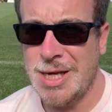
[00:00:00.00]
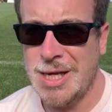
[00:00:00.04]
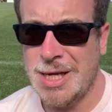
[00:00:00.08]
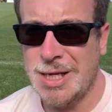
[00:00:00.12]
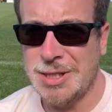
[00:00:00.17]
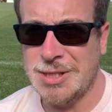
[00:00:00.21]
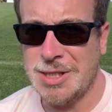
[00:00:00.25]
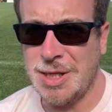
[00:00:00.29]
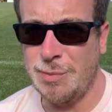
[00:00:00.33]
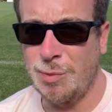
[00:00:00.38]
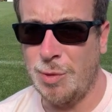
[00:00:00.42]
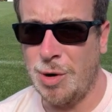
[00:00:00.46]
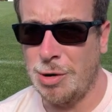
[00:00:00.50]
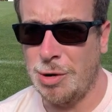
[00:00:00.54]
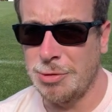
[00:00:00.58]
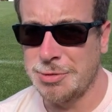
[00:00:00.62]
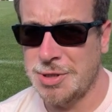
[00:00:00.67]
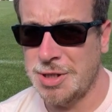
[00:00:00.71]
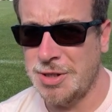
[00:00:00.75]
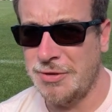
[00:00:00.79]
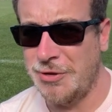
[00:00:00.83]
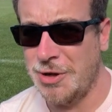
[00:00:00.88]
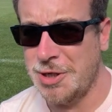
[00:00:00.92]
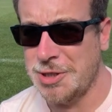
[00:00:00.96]
Tim
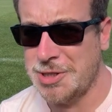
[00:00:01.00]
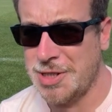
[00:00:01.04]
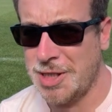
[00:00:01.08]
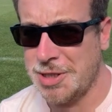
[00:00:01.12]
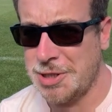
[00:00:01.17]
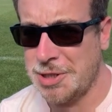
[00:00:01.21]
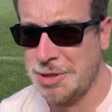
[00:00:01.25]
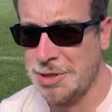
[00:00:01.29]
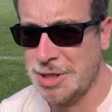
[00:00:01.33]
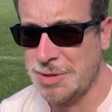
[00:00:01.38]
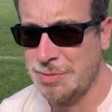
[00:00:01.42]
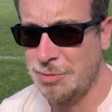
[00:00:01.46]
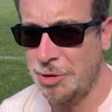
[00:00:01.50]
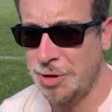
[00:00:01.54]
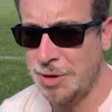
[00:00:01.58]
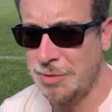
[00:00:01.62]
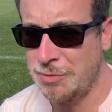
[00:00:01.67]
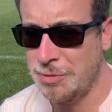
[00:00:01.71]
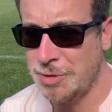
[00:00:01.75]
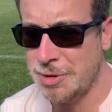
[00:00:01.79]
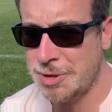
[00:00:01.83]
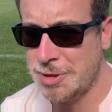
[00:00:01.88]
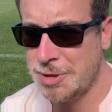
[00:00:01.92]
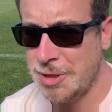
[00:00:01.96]
Walter. The first session this
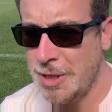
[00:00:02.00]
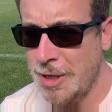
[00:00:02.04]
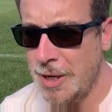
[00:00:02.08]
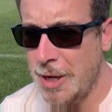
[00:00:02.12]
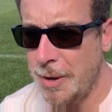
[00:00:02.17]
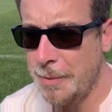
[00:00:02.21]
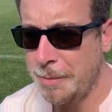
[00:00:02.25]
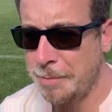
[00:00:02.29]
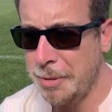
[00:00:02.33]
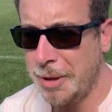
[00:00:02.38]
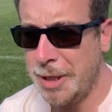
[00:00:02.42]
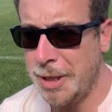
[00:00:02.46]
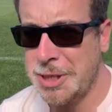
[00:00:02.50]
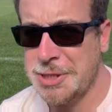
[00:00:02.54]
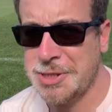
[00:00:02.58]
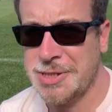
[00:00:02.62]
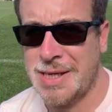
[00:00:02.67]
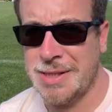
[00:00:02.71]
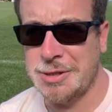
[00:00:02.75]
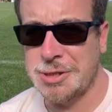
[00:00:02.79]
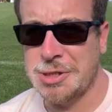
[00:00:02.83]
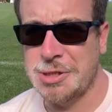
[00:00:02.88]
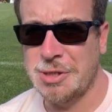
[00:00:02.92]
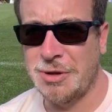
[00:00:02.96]
morning was pretty
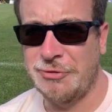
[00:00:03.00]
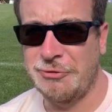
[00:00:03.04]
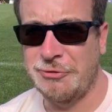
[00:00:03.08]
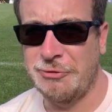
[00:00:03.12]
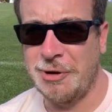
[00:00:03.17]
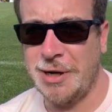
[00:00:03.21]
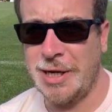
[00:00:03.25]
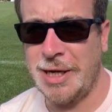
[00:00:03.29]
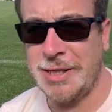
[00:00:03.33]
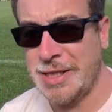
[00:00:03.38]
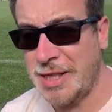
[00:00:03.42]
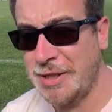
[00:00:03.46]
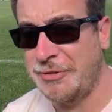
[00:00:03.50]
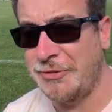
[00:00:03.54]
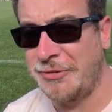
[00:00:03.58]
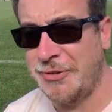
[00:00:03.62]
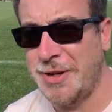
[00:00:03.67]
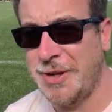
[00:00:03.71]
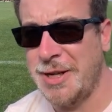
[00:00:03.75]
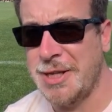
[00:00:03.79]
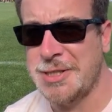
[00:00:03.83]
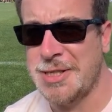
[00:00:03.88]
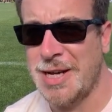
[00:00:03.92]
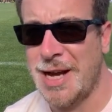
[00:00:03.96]
standard stuff really. It did
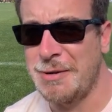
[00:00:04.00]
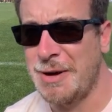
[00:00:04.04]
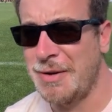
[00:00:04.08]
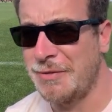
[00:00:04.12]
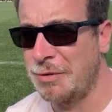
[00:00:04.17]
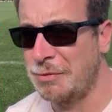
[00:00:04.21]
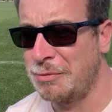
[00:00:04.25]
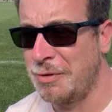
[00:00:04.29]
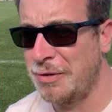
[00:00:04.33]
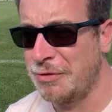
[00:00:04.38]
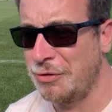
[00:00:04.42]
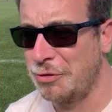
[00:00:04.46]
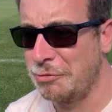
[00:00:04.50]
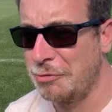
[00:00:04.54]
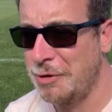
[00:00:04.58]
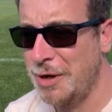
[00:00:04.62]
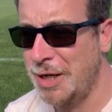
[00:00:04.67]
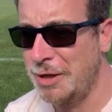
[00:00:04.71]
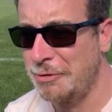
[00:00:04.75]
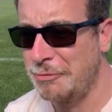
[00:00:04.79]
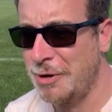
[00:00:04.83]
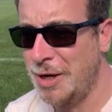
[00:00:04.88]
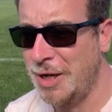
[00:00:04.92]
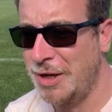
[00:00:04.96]
finish however with a
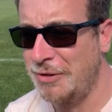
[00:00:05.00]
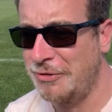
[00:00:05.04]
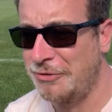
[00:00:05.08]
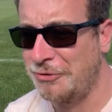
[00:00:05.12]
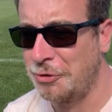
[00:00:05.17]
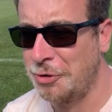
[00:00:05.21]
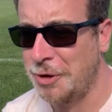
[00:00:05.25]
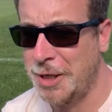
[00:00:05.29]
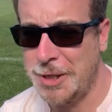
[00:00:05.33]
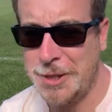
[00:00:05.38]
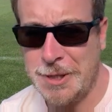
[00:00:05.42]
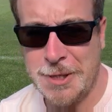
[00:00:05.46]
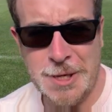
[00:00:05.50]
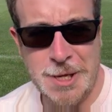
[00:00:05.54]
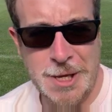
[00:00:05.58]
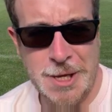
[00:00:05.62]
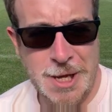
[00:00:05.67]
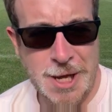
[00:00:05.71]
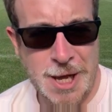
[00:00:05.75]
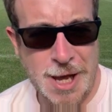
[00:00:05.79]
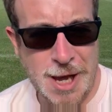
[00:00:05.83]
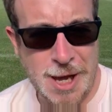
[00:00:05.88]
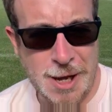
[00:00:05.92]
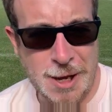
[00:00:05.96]
really funny
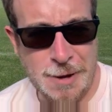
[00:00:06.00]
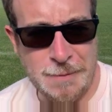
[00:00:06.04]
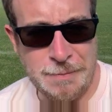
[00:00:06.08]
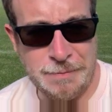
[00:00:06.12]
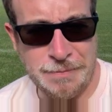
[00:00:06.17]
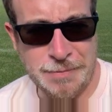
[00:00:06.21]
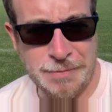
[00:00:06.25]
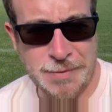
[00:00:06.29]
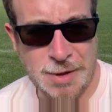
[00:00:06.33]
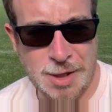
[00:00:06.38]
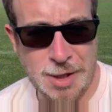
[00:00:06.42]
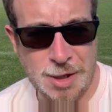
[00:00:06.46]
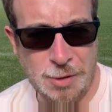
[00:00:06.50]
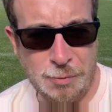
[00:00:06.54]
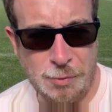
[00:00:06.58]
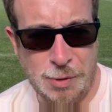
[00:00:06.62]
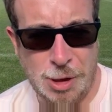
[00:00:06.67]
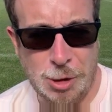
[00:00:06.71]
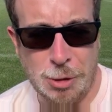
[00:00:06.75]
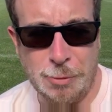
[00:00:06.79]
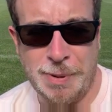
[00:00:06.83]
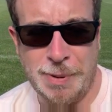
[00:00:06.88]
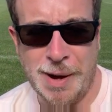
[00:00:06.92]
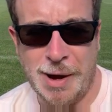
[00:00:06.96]

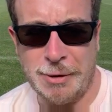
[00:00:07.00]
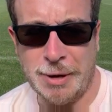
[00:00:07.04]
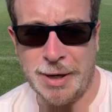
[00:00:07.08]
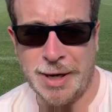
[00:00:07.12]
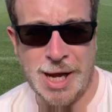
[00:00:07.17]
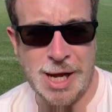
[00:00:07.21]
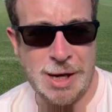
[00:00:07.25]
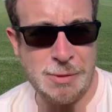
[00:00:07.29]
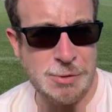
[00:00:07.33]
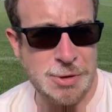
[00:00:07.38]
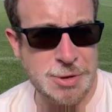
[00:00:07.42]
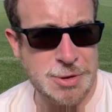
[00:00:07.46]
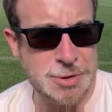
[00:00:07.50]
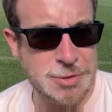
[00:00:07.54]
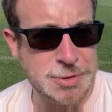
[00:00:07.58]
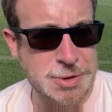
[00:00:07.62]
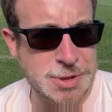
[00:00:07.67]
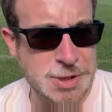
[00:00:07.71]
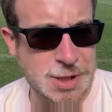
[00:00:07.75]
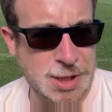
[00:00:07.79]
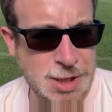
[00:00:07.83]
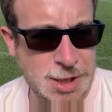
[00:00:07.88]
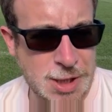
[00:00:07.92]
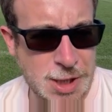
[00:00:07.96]
wheelbarrow game, which
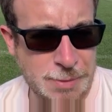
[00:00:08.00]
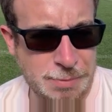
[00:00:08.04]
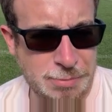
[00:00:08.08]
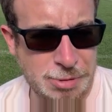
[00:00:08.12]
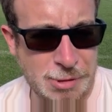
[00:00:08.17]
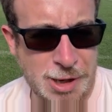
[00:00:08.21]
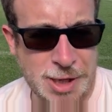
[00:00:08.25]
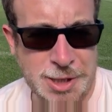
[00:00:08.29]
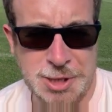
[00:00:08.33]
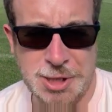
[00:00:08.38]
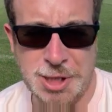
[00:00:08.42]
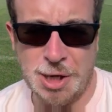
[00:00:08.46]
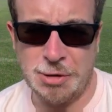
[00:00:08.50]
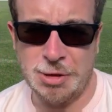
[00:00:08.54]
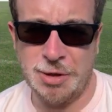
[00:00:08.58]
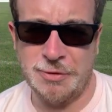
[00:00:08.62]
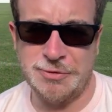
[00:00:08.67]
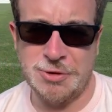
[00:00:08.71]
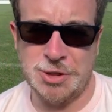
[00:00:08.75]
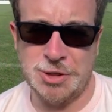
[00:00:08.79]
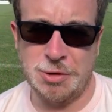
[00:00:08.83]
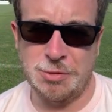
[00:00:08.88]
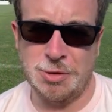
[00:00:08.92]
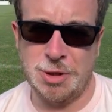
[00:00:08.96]
was the brainchild
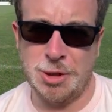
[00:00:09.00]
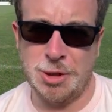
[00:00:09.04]
of Julian